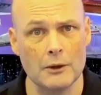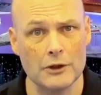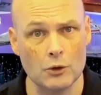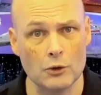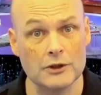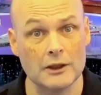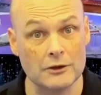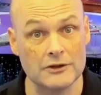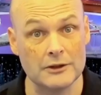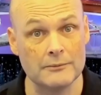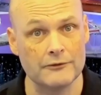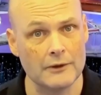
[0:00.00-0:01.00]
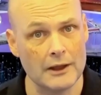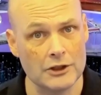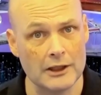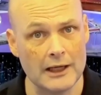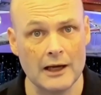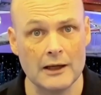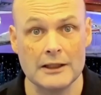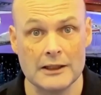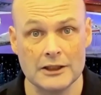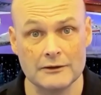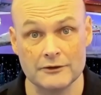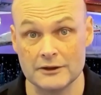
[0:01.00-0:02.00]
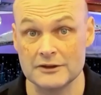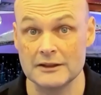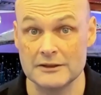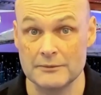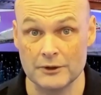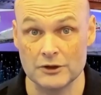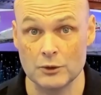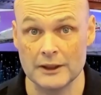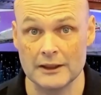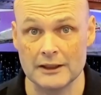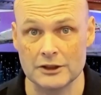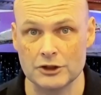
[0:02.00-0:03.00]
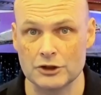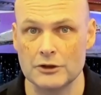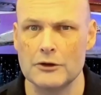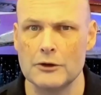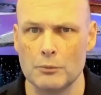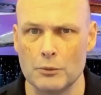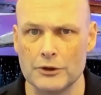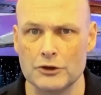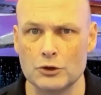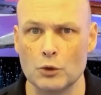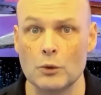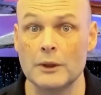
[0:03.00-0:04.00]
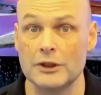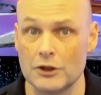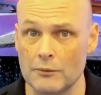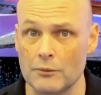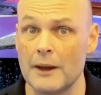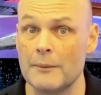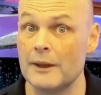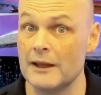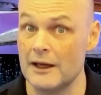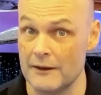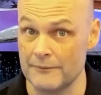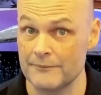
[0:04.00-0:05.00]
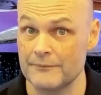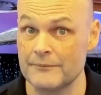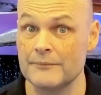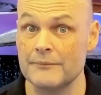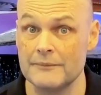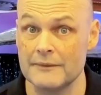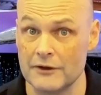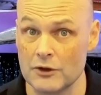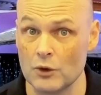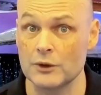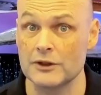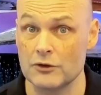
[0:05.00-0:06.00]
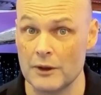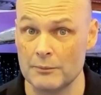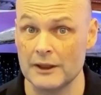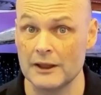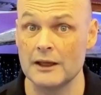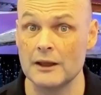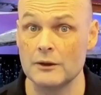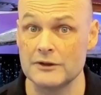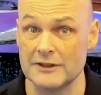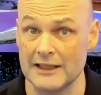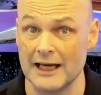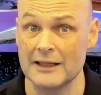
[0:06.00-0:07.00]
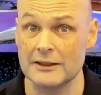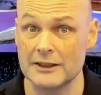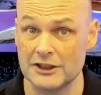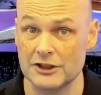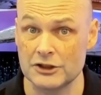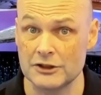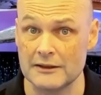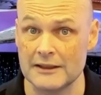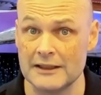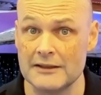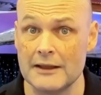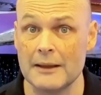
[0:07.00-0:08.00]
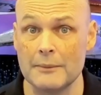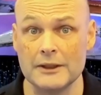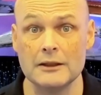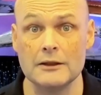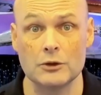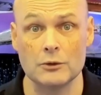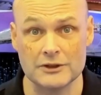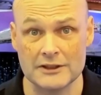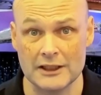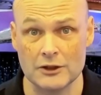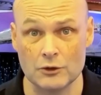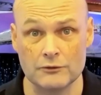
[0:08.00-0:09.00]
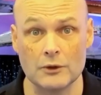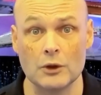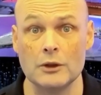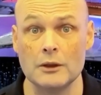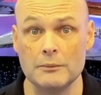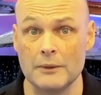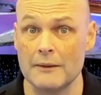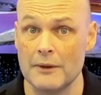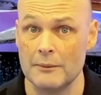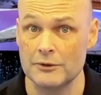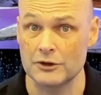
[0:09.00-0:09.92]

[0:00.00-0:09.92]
is also some functionality differences between editions with Storage Replica. Storage Replica on Standard Edition is limited to a single volume of up to